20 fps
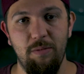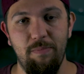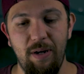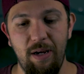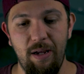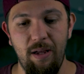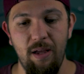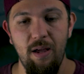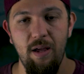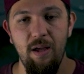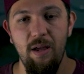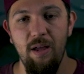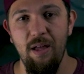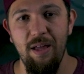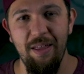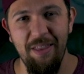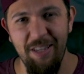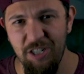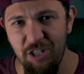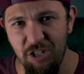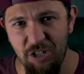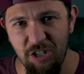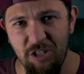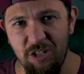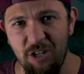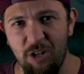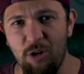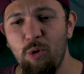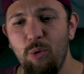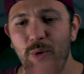But this is
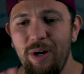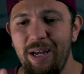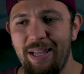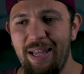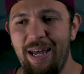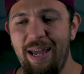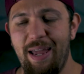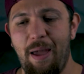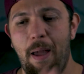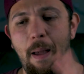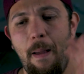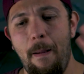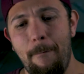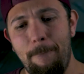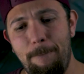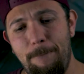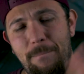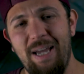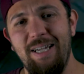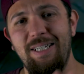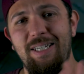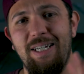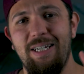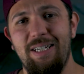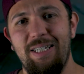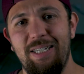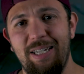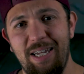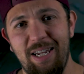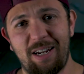just a quick like
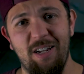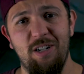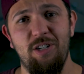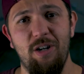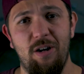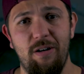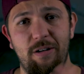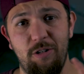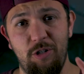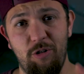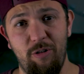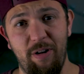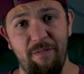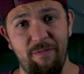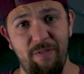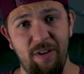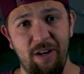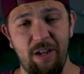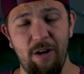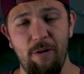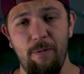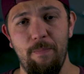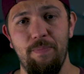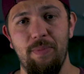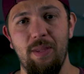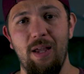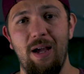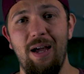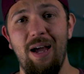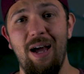basics to getting started shooting video.
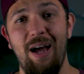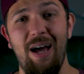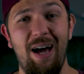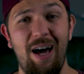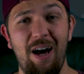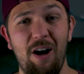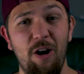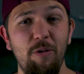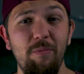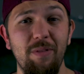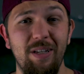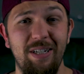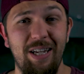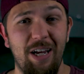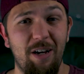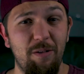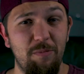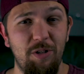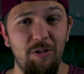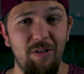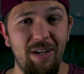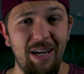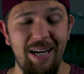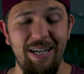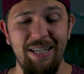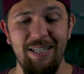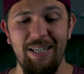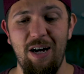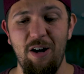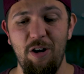I hope this helps you
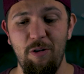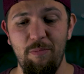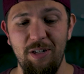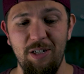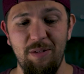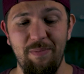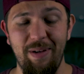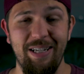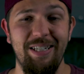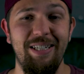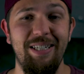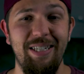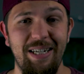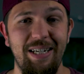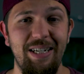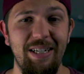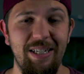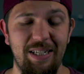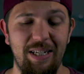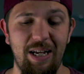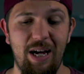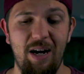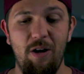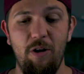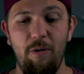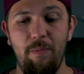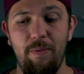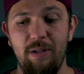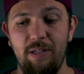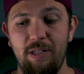guys. I hope this makes sense. I
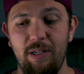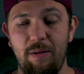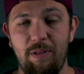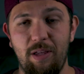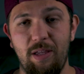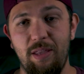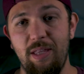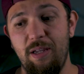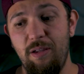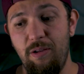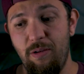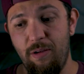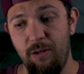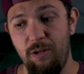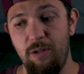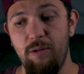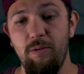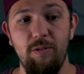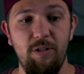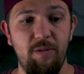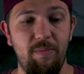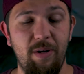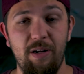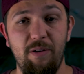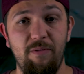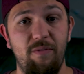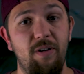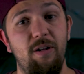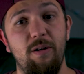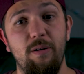hope it's something that you can use to make
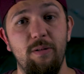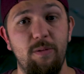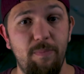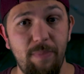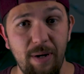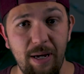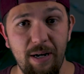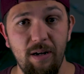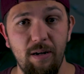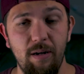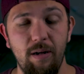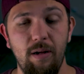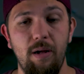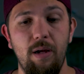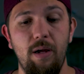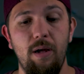your videos better.